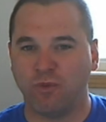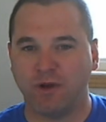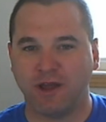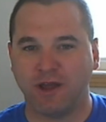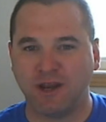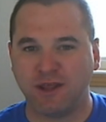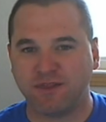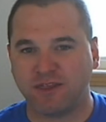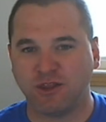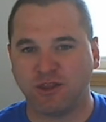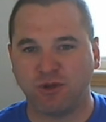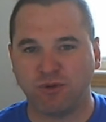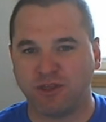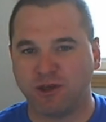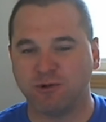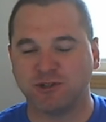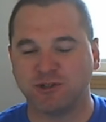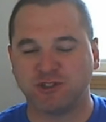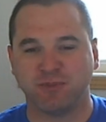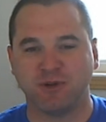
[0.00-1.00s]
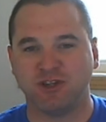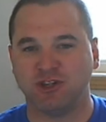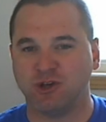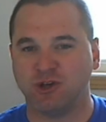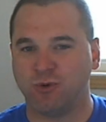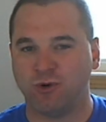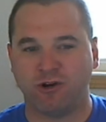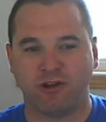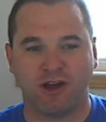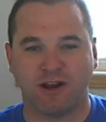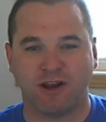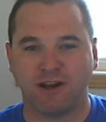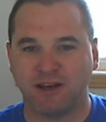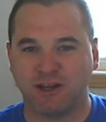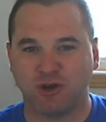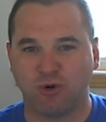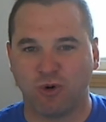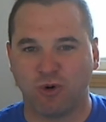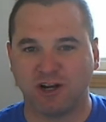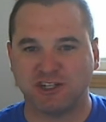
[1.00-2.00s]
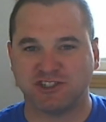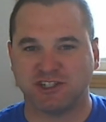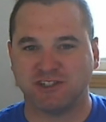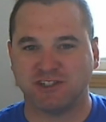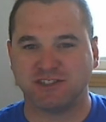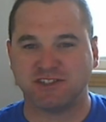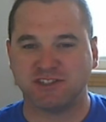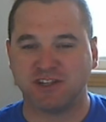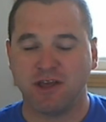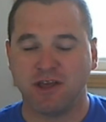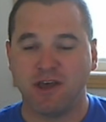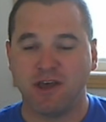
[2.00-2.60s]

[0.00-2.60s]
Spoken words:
anything you think we should be doing or you got any questions.